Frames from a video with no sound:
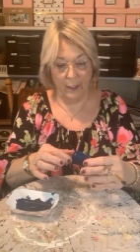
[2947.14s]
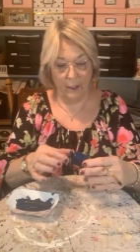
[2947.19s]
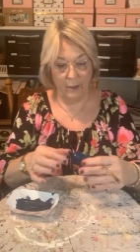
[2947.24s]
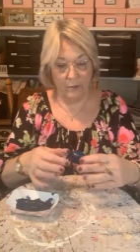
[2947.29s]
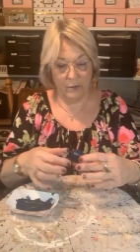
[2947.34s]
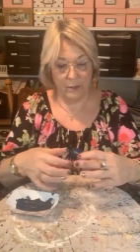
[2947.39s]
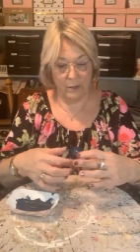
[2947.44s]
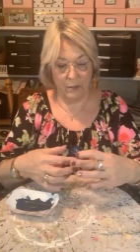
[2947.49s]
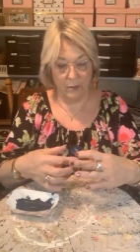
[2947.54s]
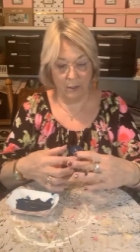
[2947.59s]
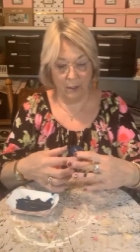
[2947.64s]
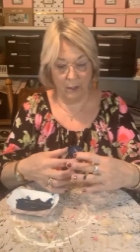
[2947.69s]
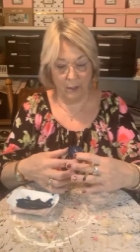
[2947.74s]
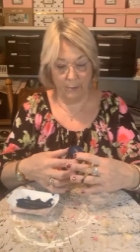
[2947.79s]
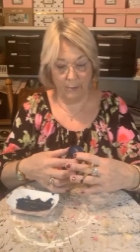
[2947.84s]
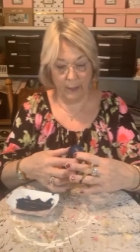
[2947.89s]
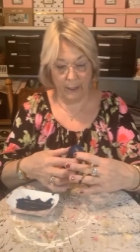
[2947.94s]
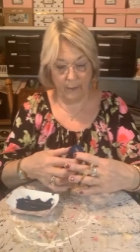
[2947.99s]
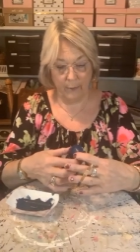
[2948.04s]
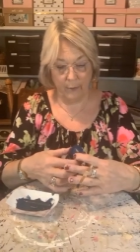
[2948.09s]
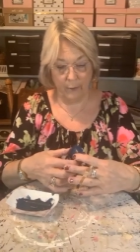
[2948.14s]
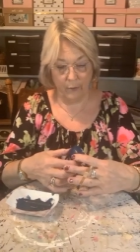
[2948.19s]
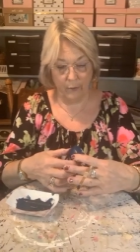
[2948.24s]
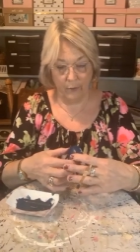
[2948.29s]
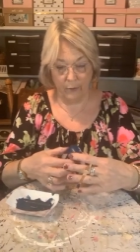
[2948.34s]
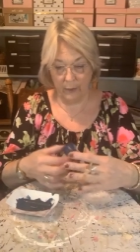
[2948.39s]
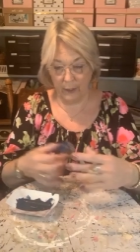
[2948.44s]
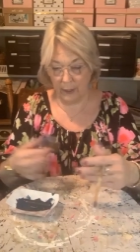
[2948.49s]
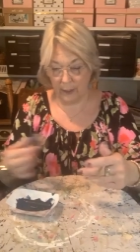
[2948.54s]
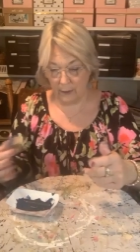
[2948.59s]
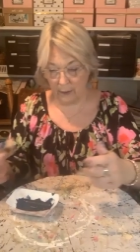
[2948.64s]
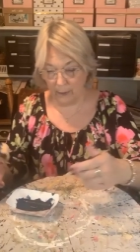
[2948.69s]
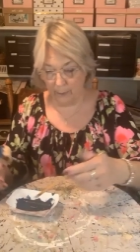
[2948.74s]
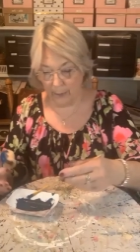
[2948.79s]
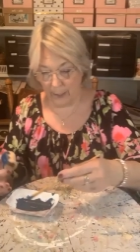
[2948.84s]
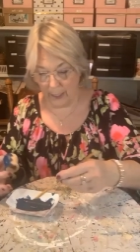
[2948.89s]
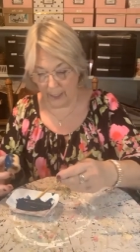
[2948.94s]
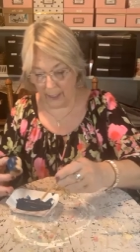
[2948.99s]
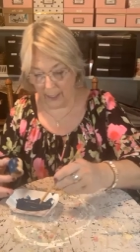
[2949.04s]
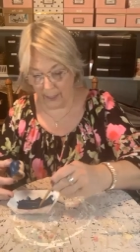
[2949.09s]
I know it's a lot of people
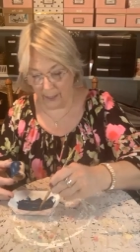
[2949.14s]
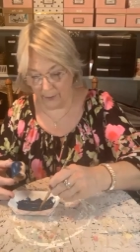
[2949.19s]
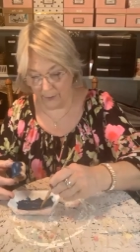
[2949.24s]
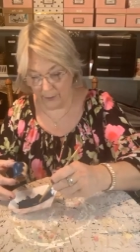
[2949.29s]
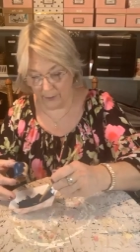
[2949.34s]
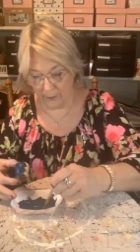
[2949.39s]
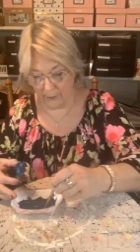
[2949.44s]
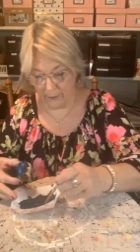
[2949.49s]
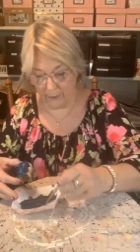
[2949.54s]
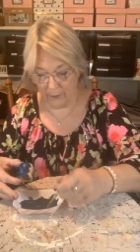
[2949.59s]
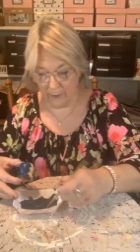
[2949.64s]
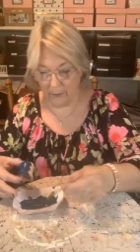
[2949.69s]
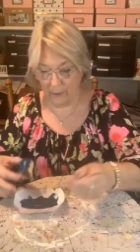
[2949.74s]
in the path.